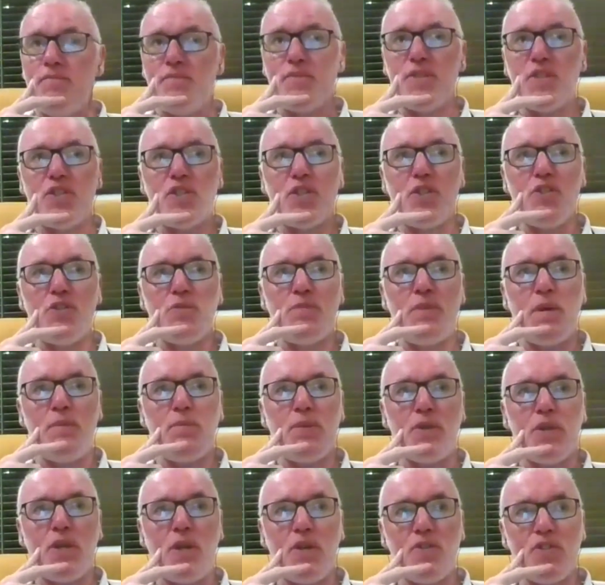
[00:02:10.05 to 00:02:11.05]
Excuse me.
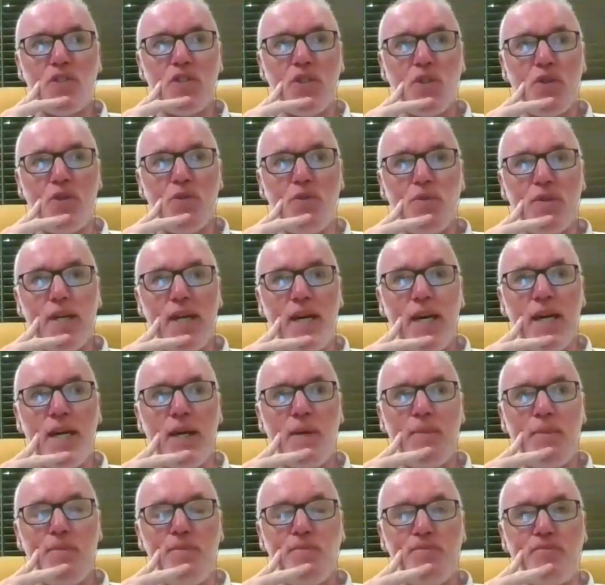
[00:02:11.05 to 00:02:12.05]
But also,
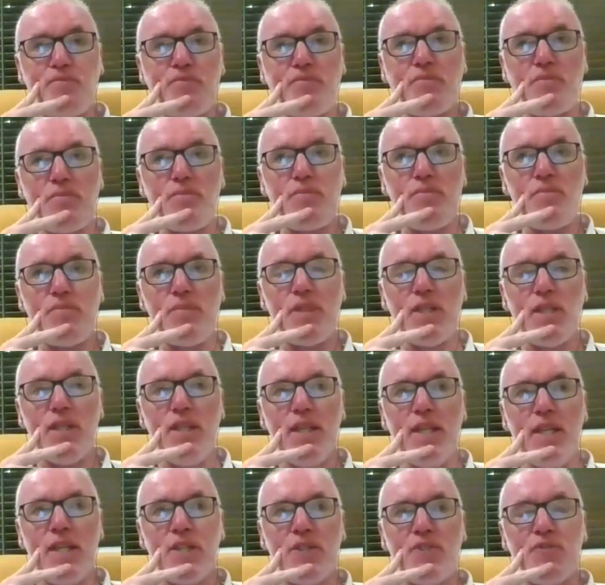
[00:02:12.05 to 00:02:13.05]

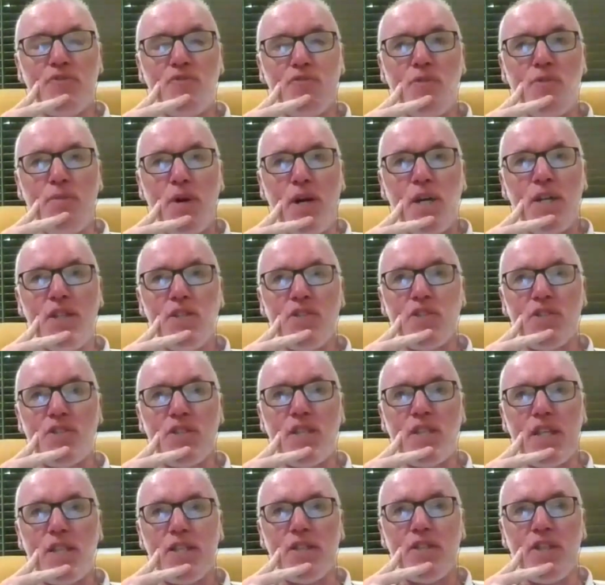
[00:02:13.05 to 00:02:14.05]
it reminds us
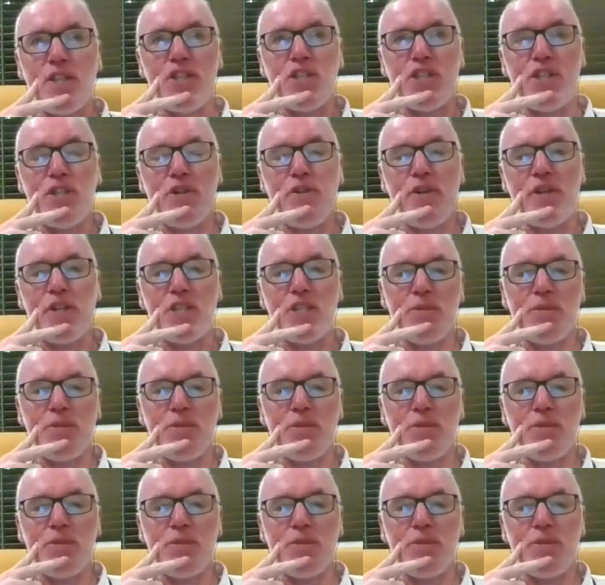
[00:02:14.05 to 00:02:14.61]
that Nigeria,